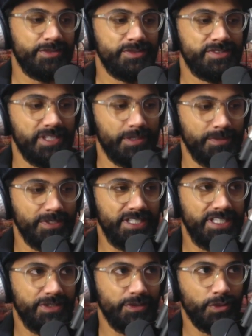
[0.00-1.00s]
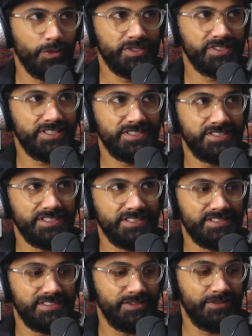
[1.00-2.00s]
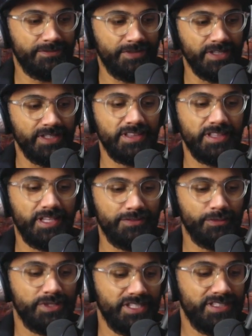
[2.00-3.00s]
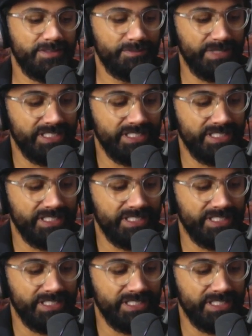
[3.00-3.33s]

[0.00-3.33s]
through somebody, or was it just you fell in love with it